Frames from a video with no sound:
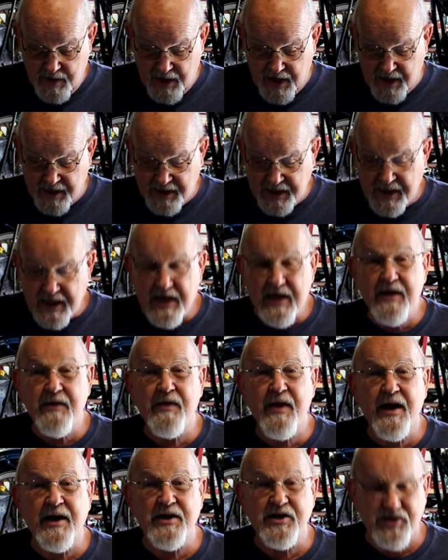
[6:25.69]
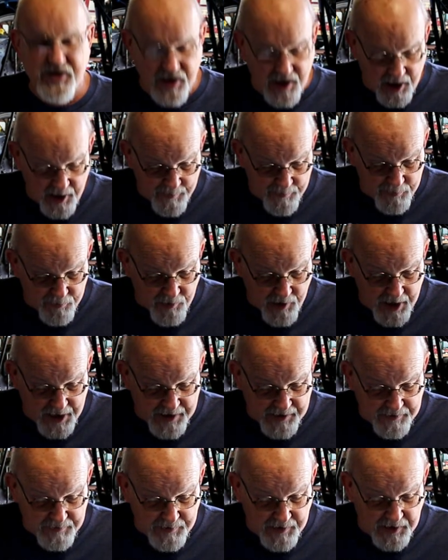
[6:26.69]
and he that is
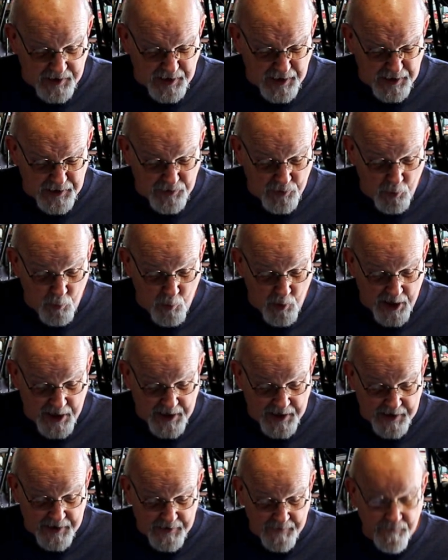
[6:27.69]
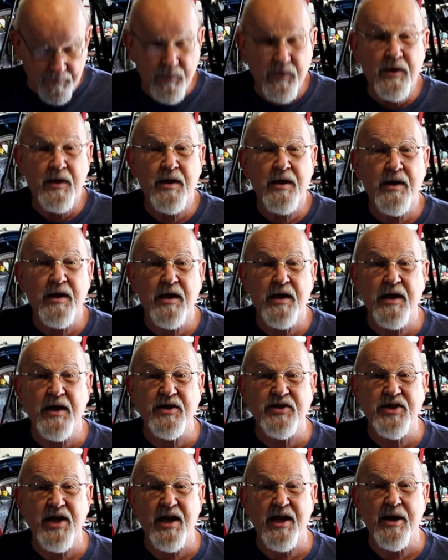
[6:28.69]
upright in the way
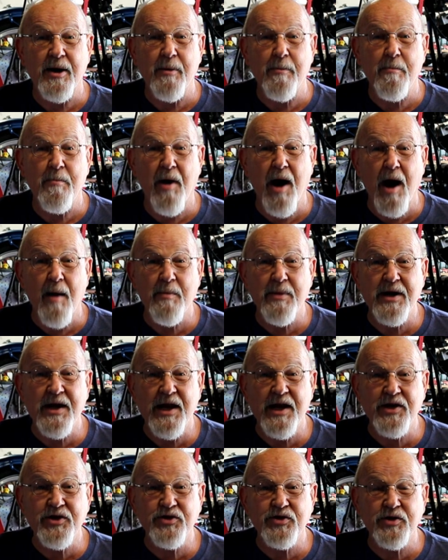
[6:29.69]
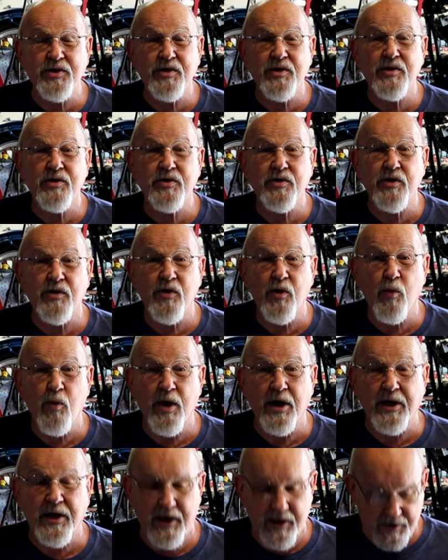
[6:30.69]
is an abomination to the
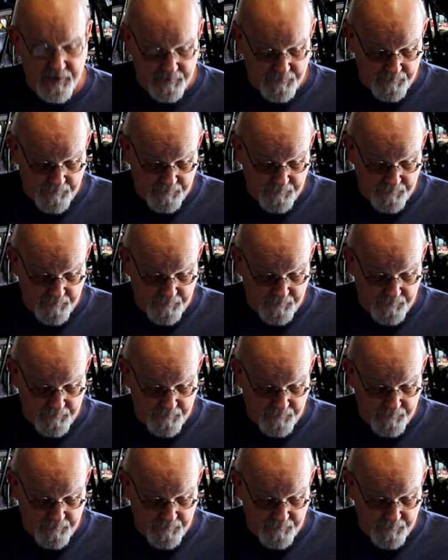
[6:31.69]
wicked.